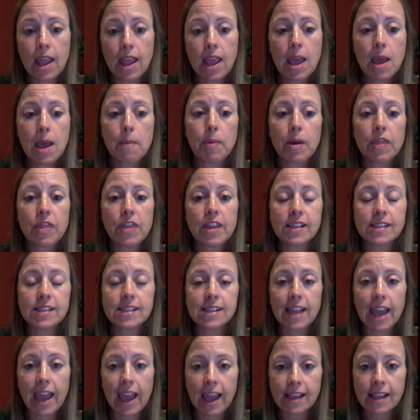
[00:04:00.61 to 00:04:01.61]
But this
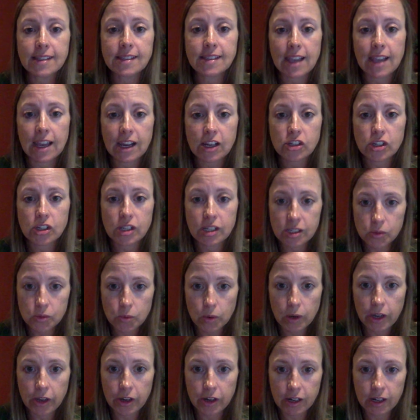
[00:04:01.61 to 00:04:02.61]
last section is where
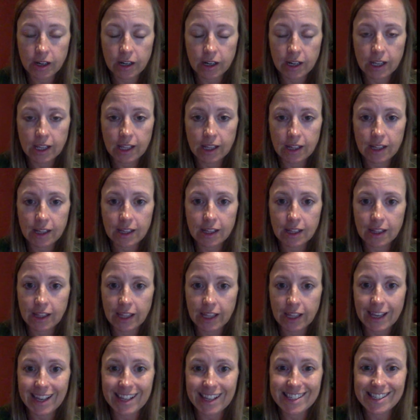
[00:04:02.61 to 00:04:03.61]
you're going to click
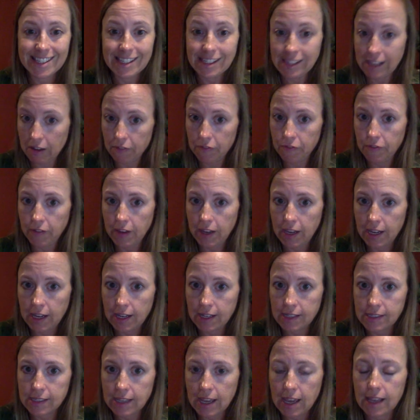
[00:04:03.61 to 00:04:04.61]
a selfie, it
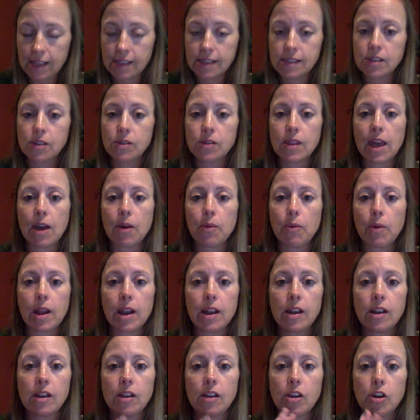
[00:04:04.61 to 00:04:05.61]
says, so that when
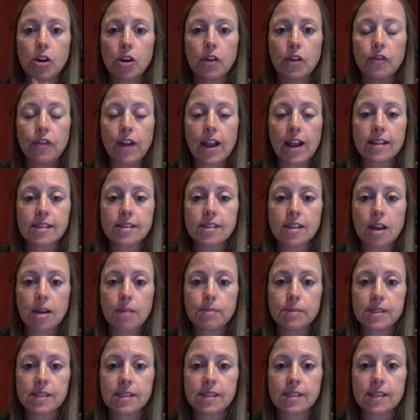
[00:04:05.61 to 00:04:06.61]
your friends come to
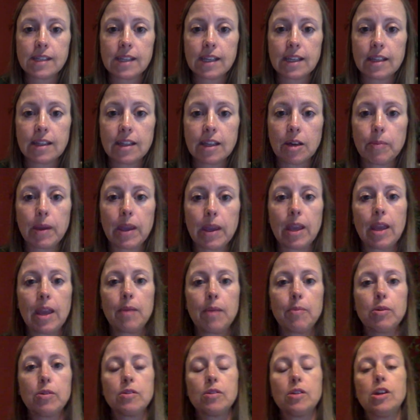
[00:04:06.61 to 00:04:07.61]
see it, they'll be
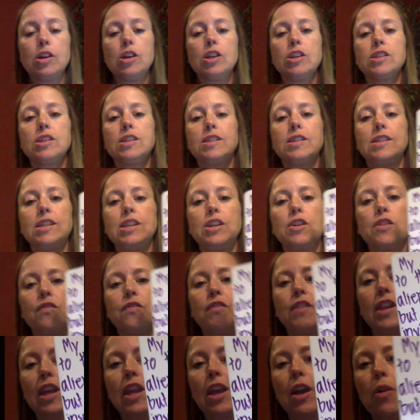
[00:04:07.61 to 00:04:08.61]
able to see your
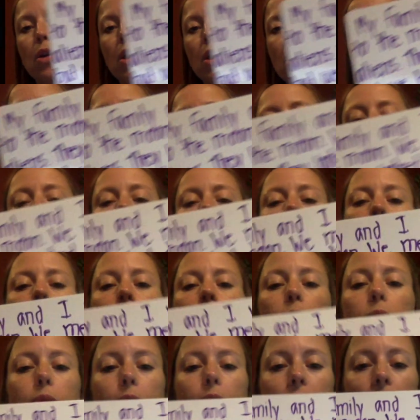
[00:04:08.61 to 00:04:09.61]
video. So what we
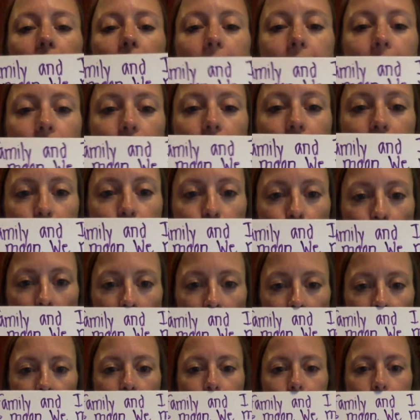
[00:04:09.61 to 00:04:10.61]
would like you to try to
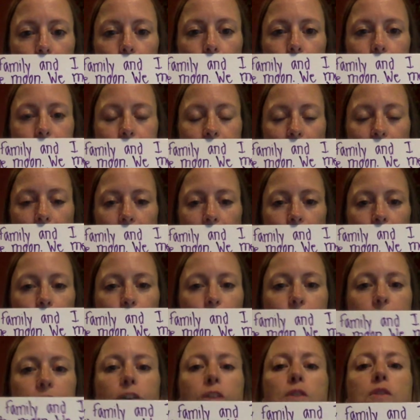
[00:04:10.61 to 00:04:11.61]
do is kind of
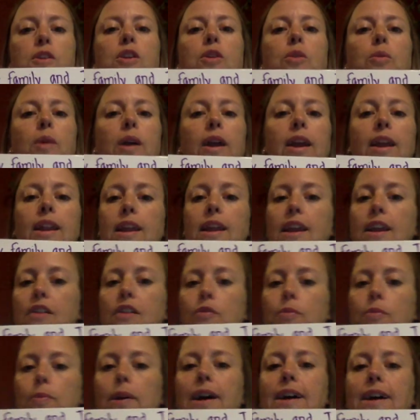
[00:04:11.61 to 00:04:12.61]
show your writing if
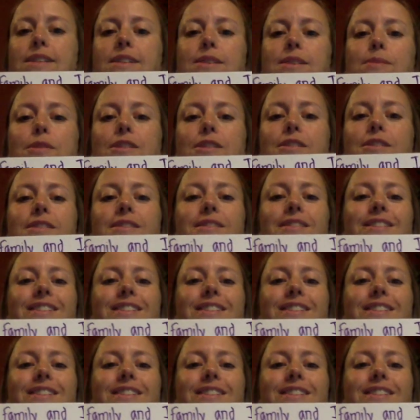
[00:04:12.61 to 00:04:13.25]
possible.